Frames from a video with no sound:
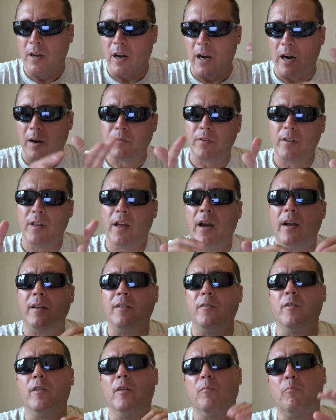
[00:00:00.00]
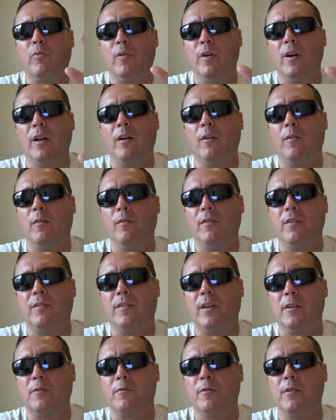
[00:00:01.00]
After that, you're gonna print out the
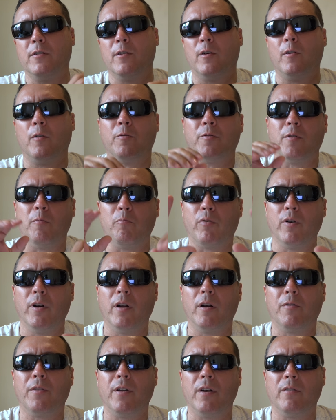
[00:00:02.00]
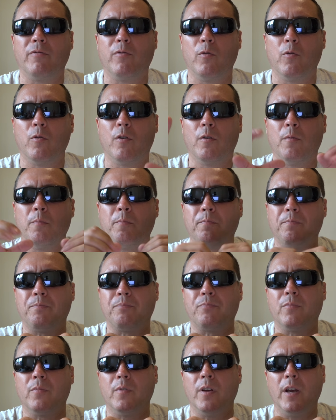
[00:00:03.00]
test results and print out that
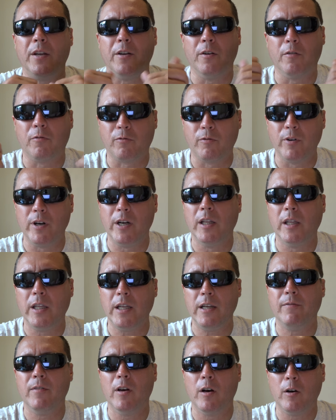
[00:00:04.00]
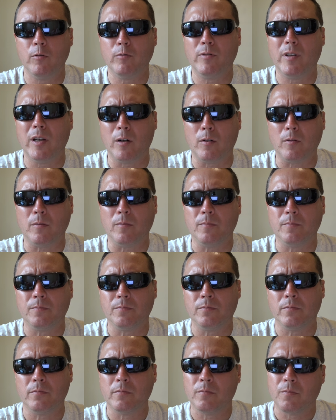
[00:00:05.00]
form, and you're free to leave the hotel.
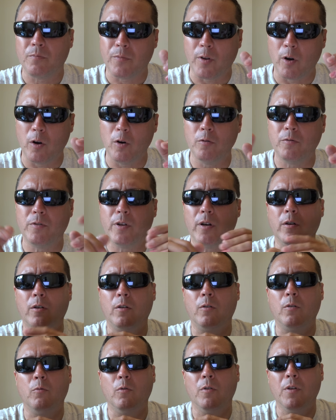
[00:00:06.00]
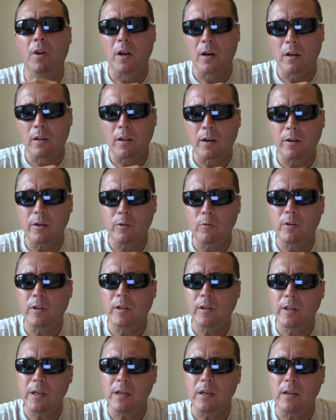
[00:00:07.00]
The hotel will not allow you
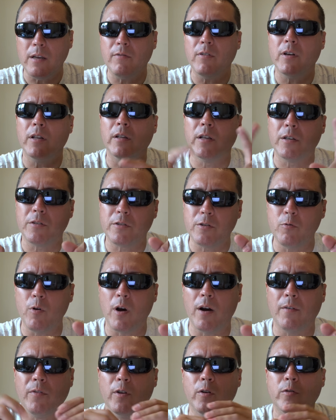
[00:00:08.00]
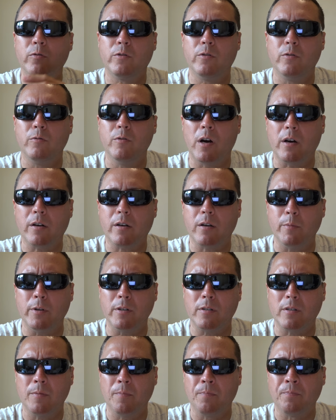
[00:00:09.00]
to leave unless you have those two
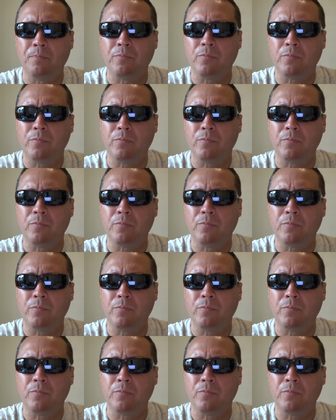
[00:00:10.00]
documents.